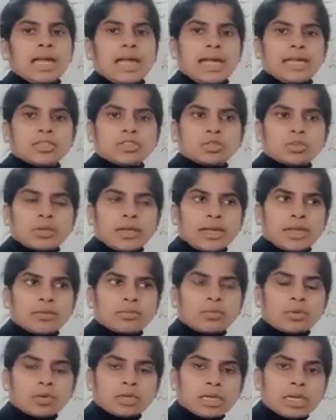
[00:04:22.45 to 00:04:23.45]
and
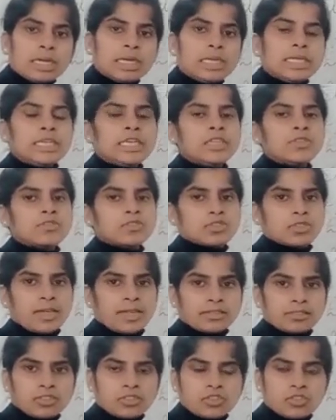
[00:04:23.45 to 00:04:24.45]
dry water leaves
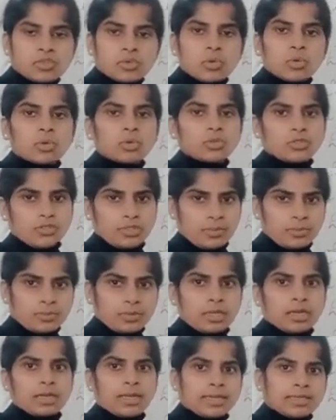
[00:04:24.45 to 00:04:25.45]
and straws,
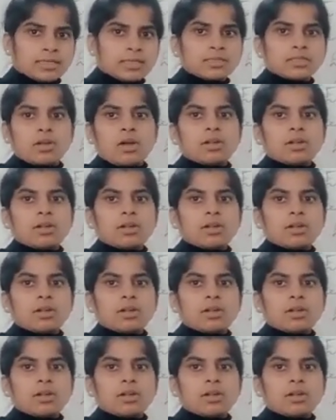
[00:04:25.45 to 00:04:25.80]
something like this.